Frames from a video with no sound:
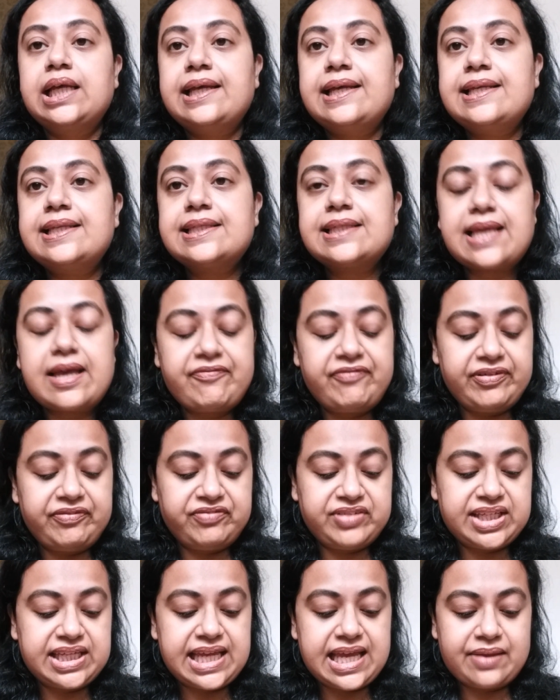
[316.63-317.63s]
is
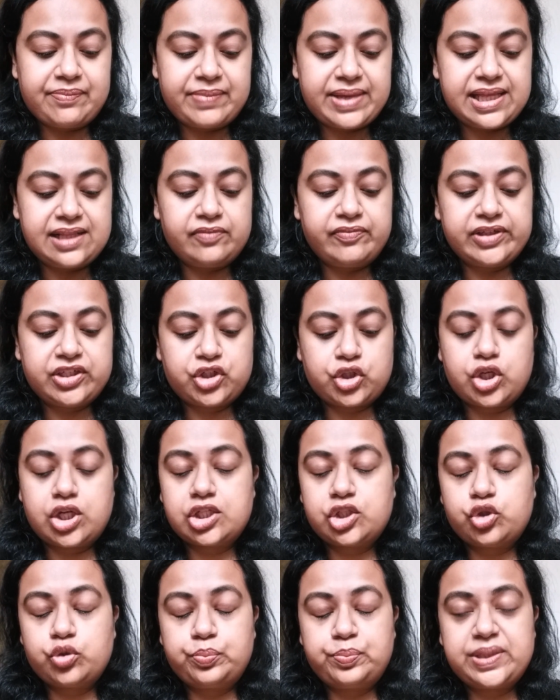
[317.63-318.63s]
50 ml, which
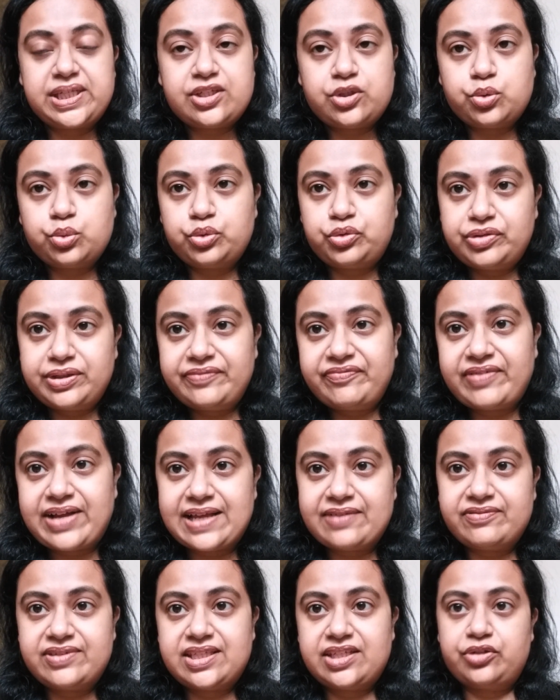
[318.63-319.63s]
costs rupees
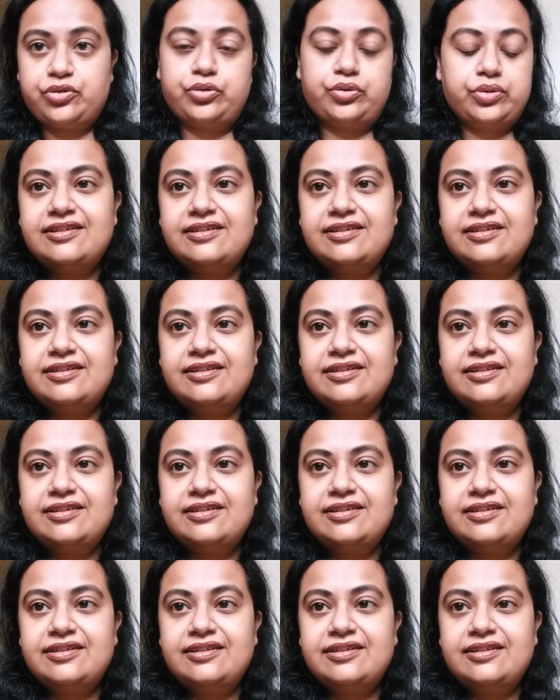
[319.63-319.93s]
2350.